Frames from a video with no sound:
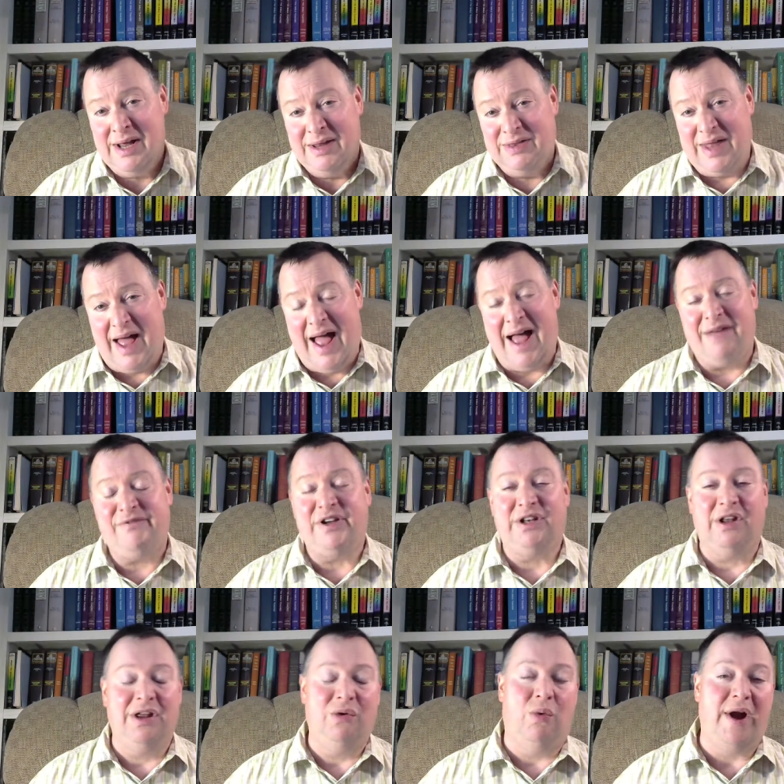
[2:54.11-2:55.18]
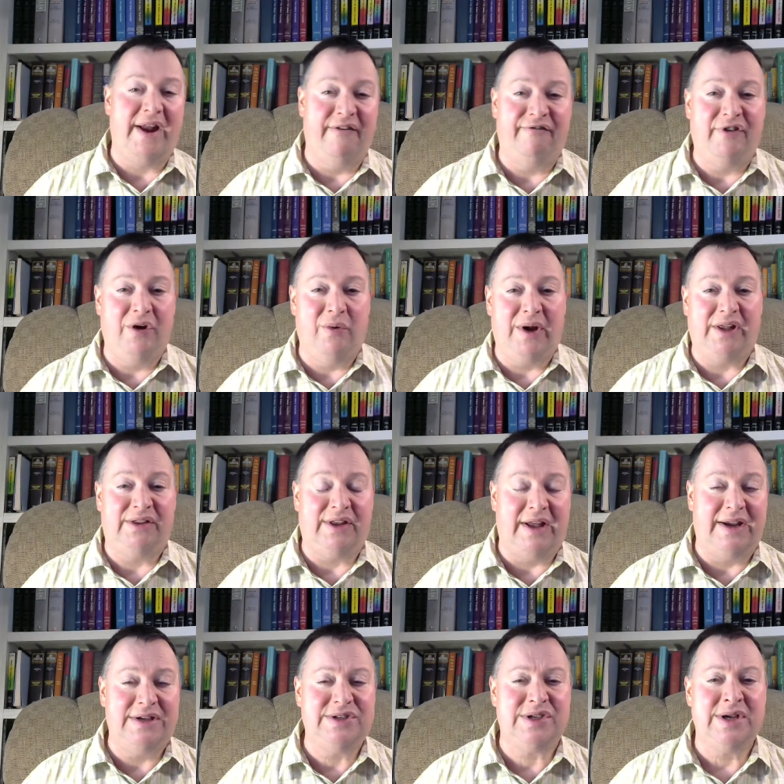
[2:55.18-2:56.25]
the heavenly way of viewing
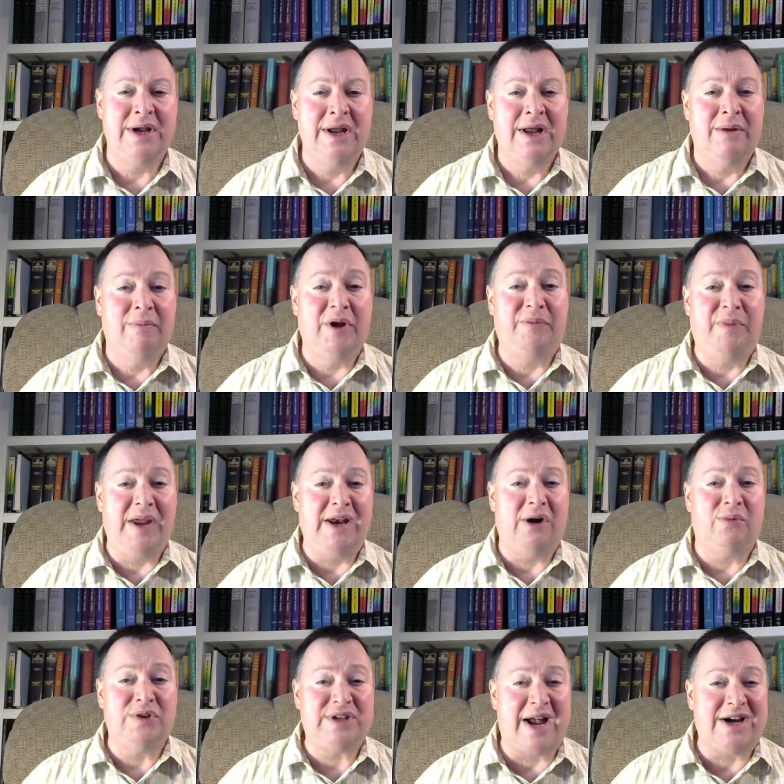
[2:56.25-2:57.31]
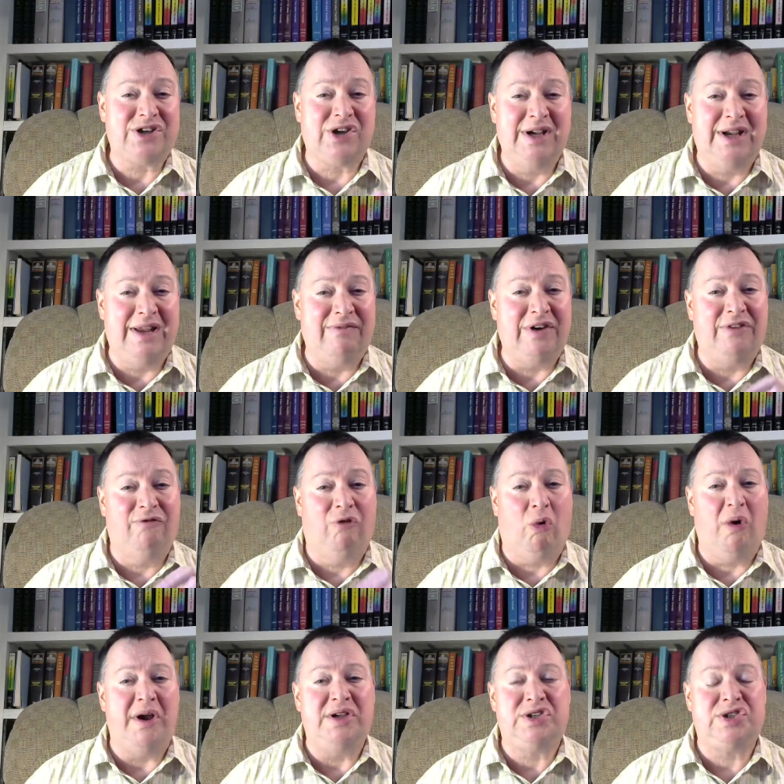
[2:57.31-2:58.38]
things, but Peter was actually giving
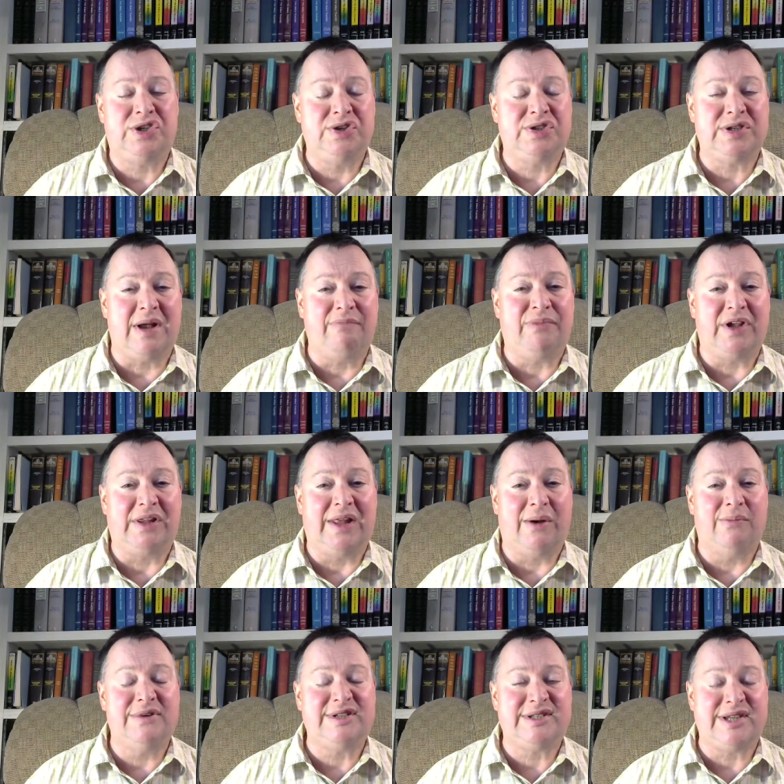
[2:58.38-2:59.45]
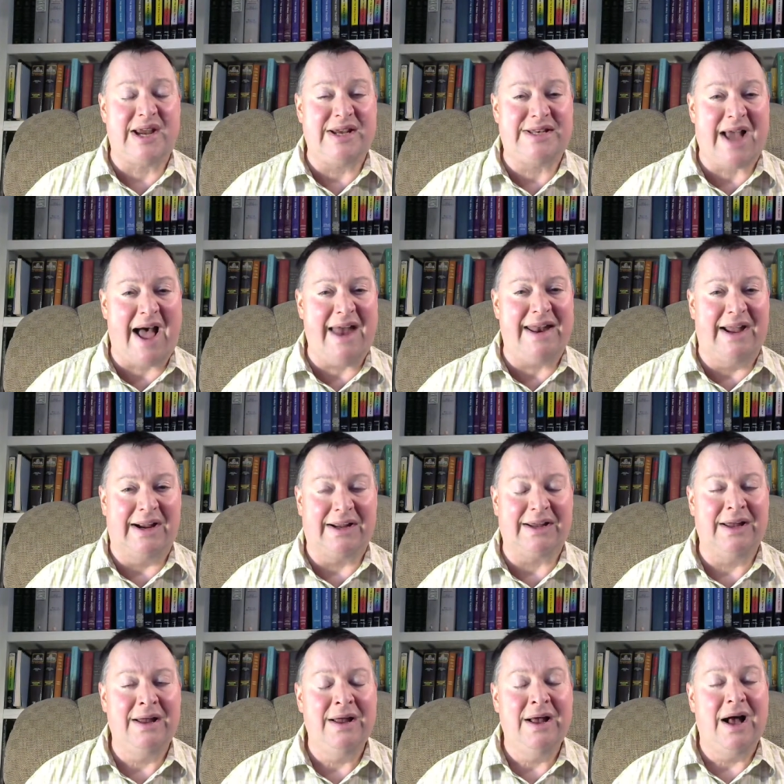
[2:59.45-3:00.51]
voice to something that was satanic.
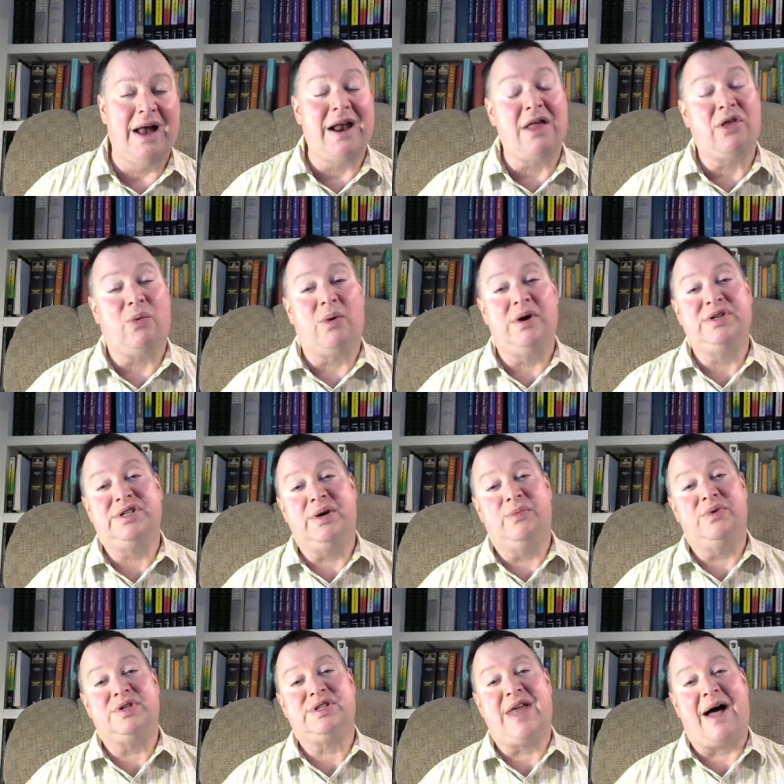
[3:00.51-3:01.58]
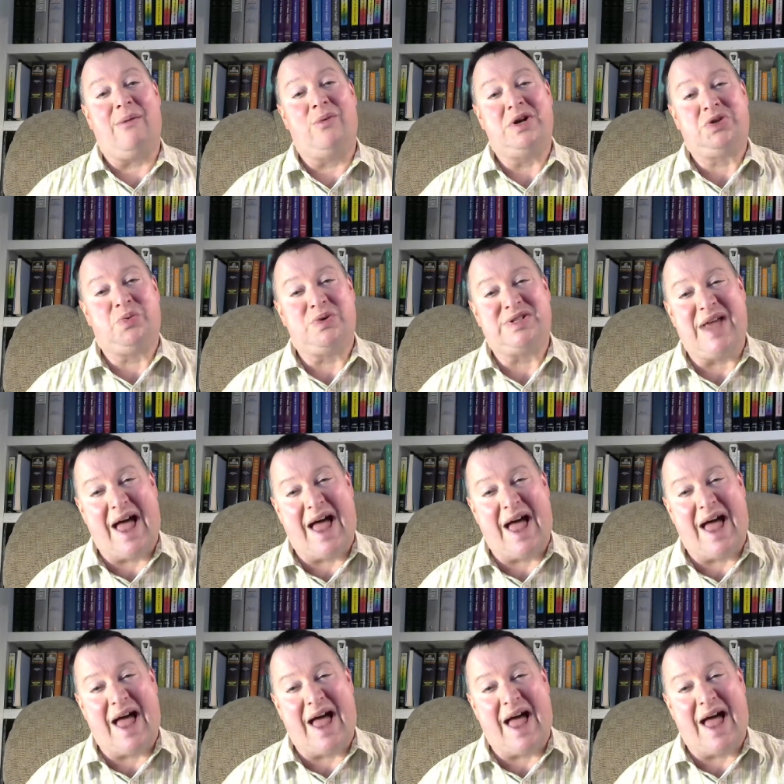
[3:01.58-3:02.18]
In other words, it was that which was